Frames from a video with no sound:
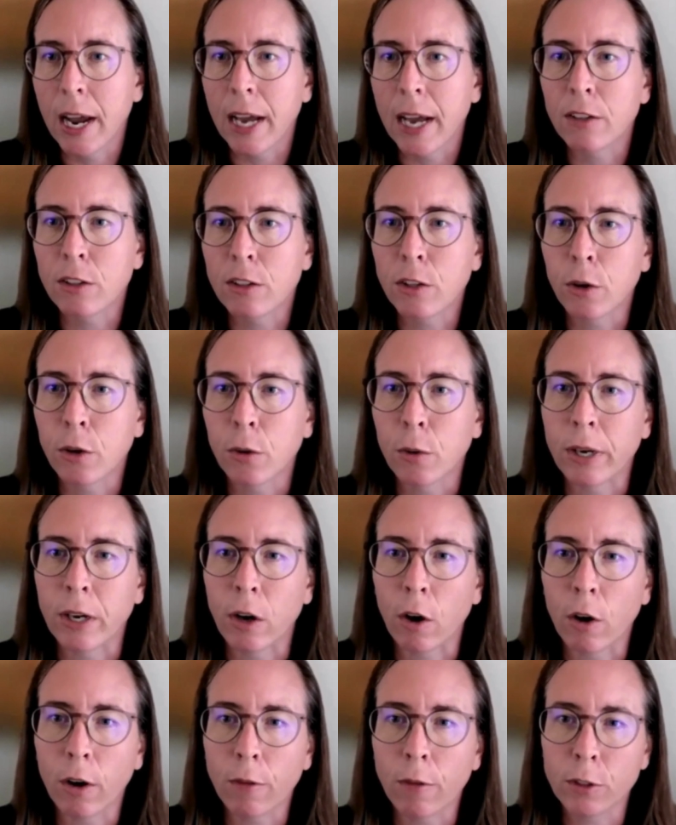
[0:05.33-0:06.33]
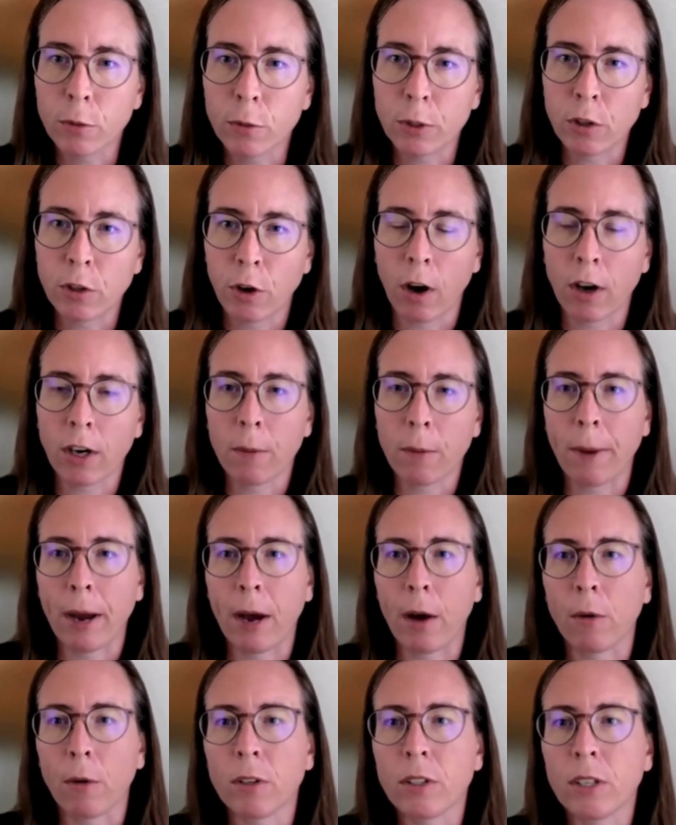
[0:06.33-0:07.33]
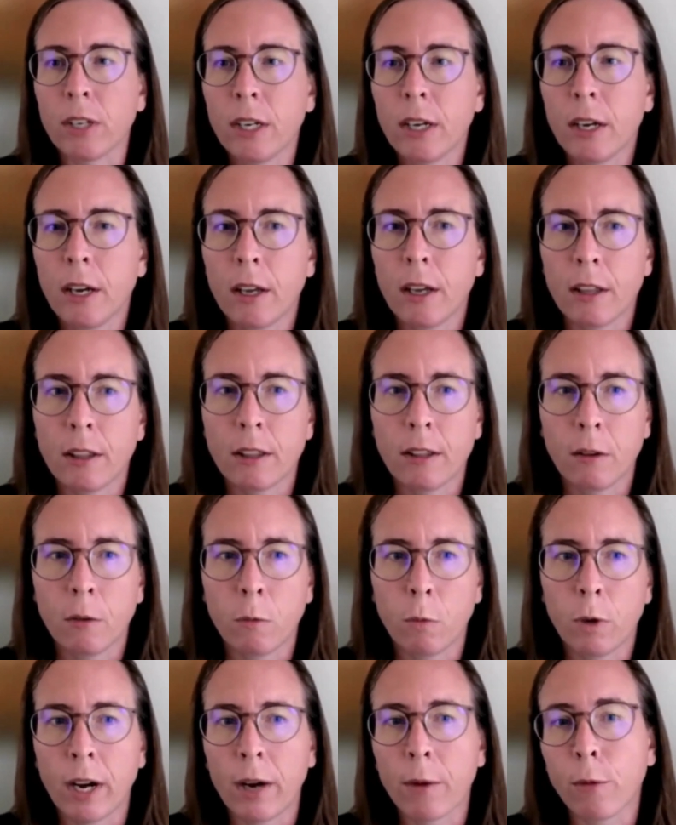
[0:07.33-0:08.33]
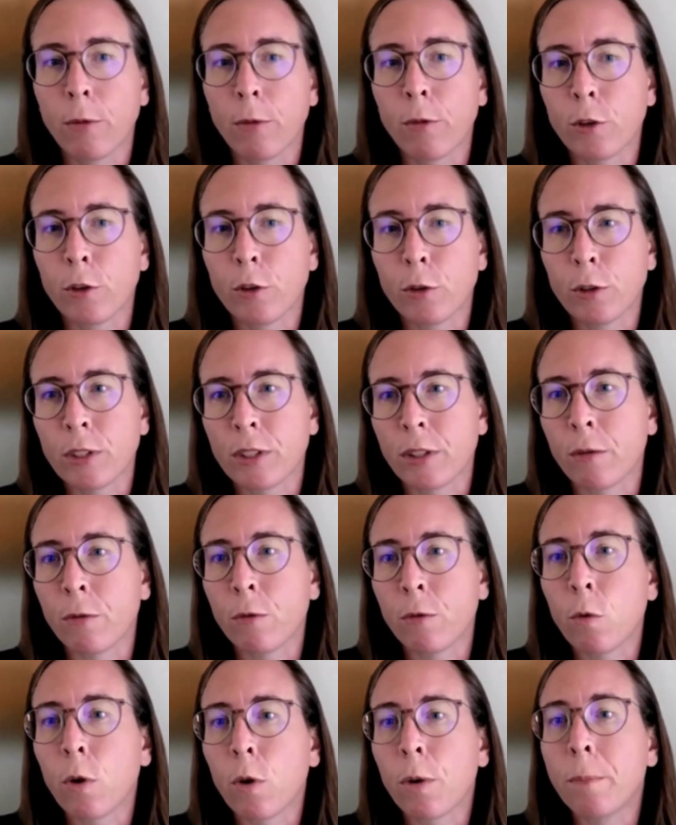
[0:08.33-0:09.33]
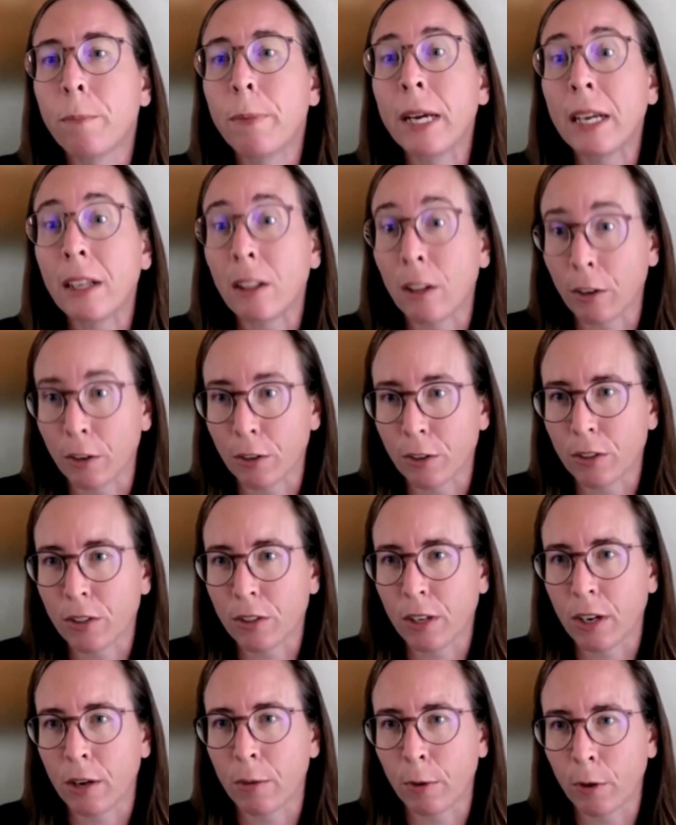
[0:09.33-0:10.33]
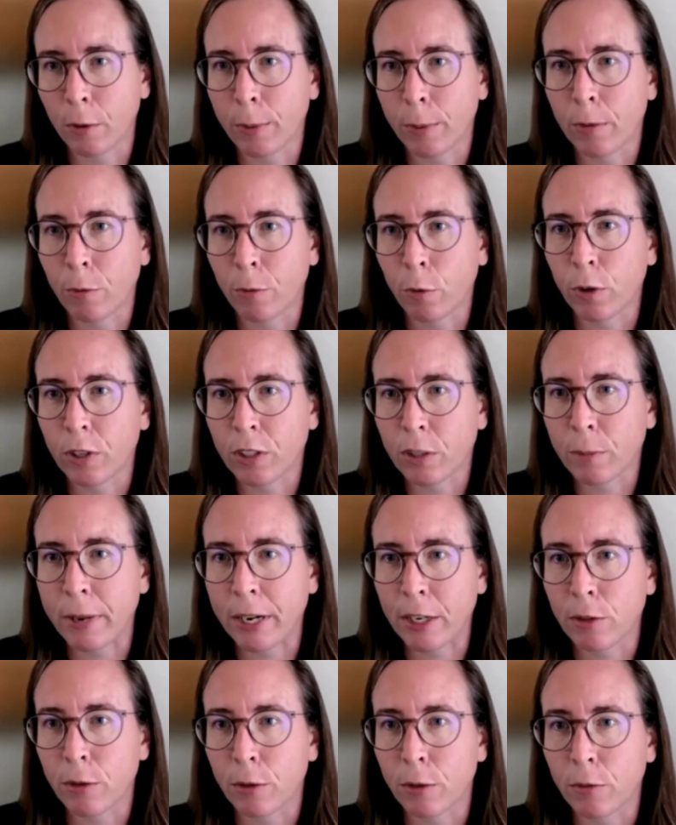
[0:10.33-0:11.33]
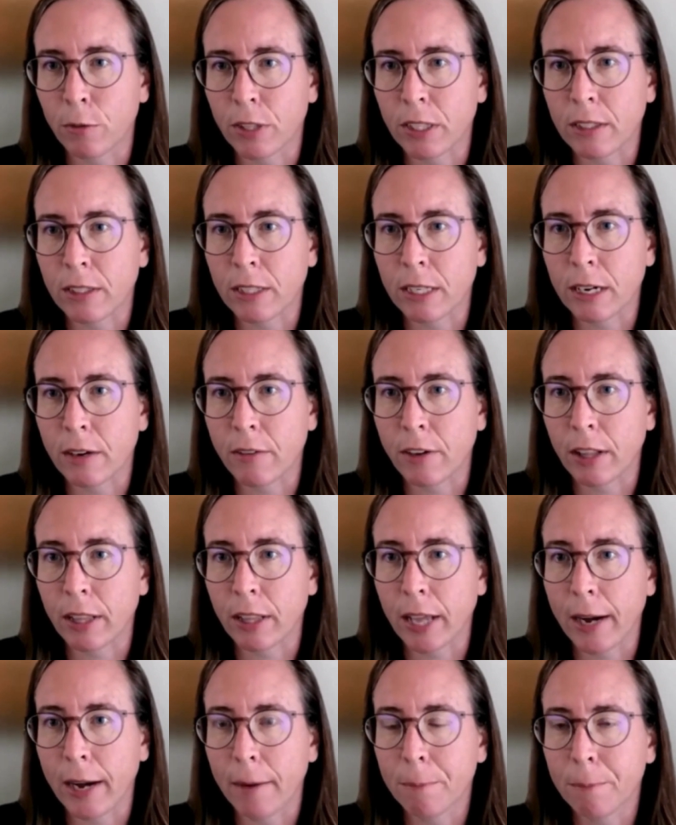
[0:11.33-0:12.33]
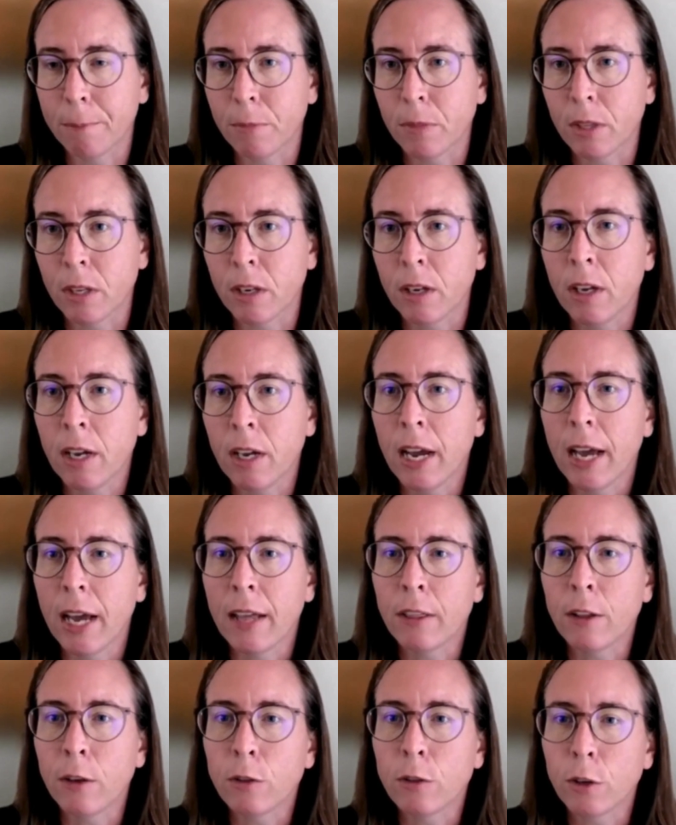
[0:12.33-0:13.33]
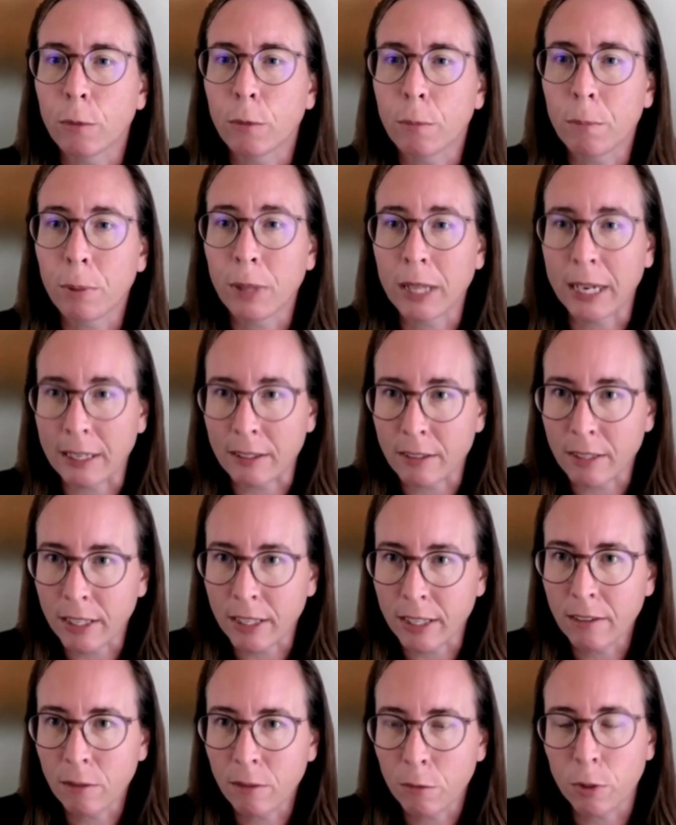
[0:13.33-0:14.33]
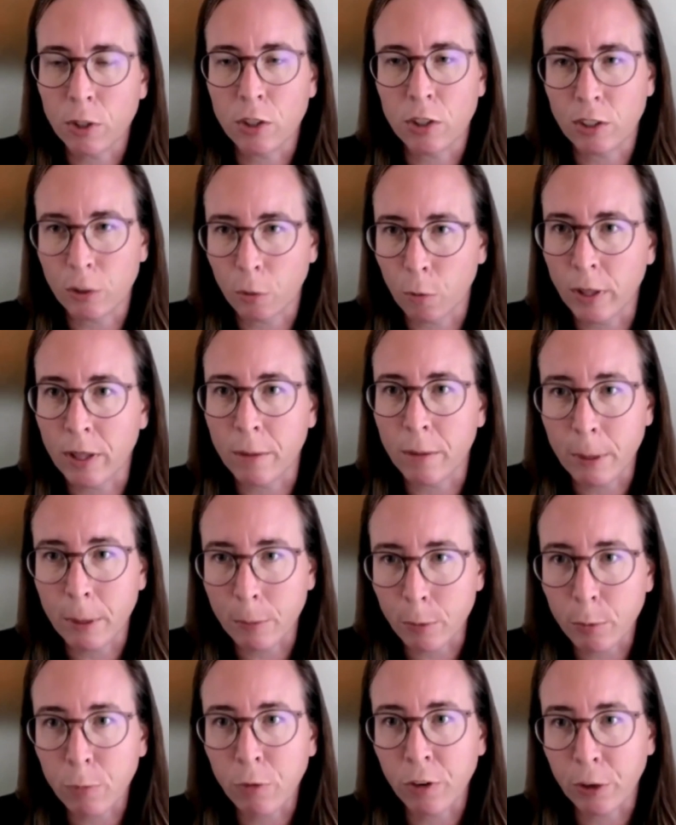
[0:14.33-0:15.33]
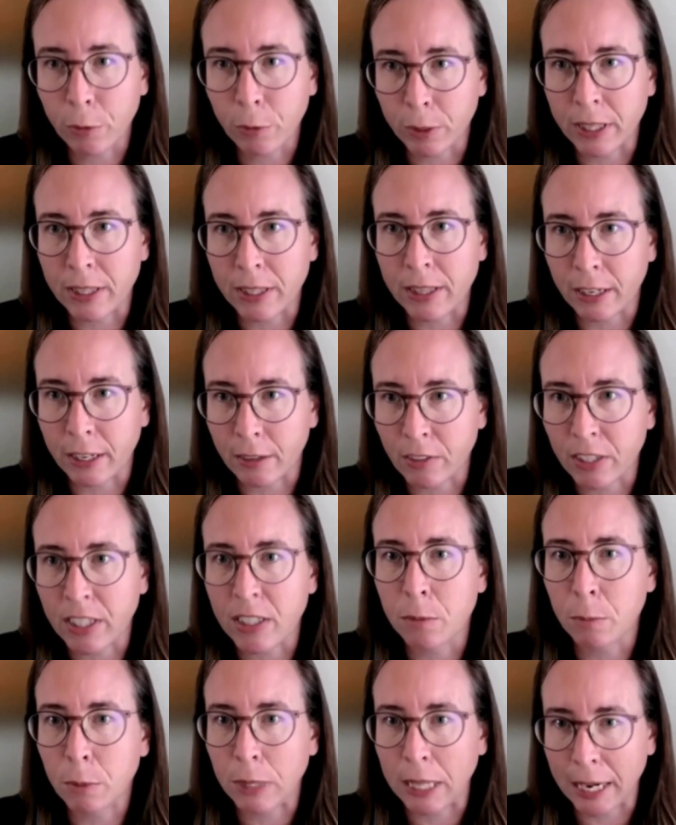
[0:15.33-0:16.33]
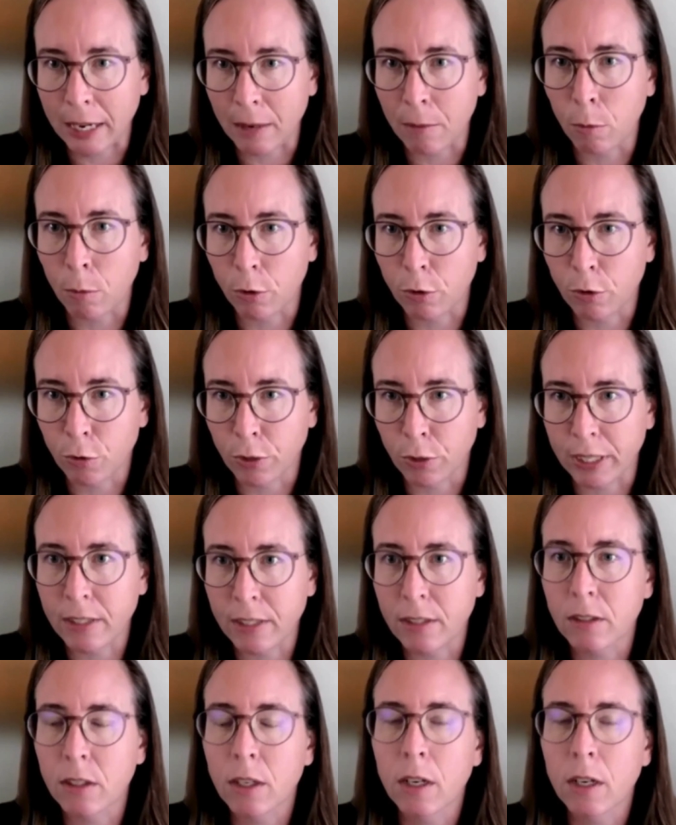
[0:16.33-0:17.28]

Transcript: And so in our office, we talk about what I refer to as the four pillars of urban forest management for the city of LA. And those are planting, which is the one that people frequently think of, let's plant more trees.